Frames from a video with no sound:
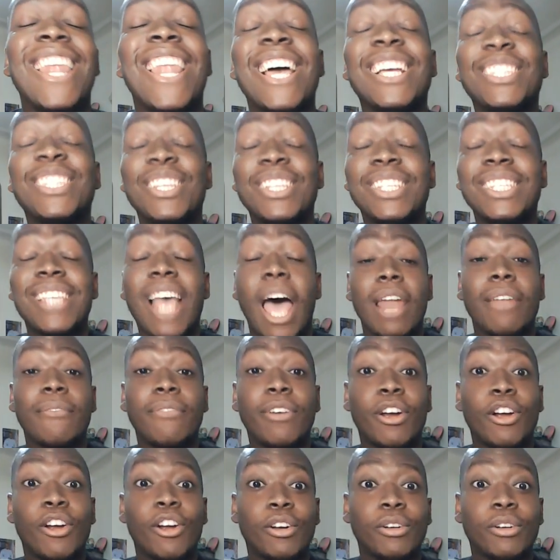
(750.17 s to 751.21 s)
like the side of
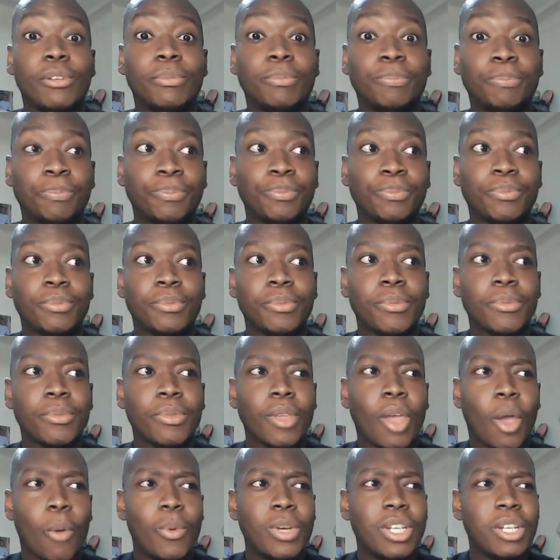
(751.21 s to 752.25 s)
her
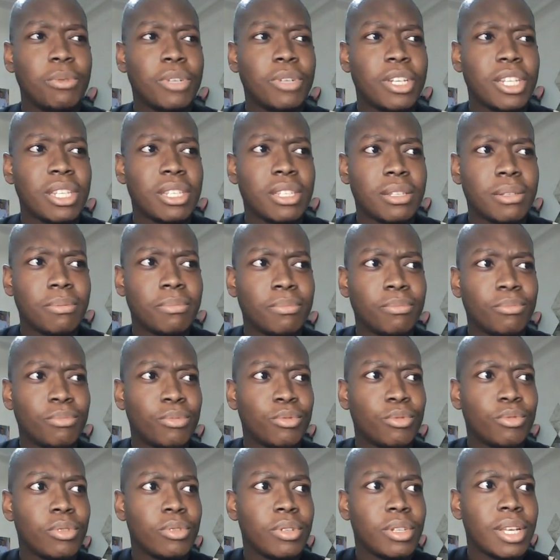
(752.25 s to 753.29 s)
where she was just
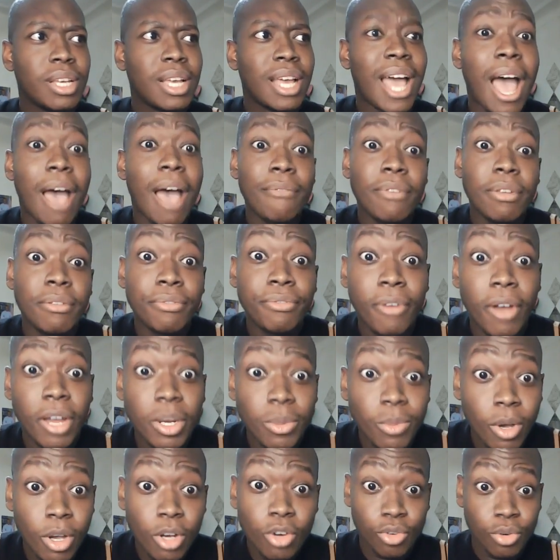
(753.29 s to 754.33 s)
having fun
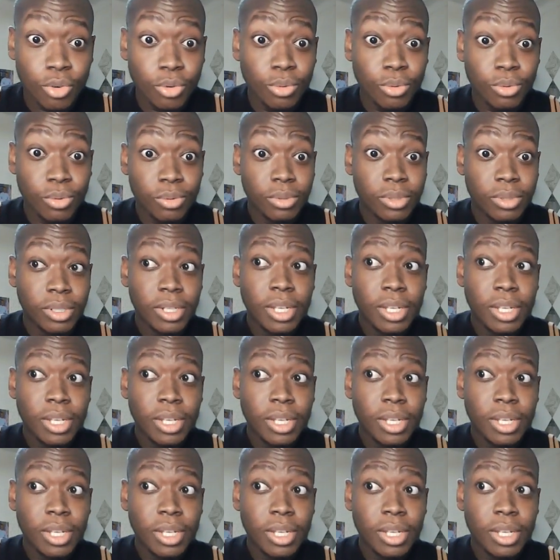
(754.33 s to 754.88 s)
with her crew,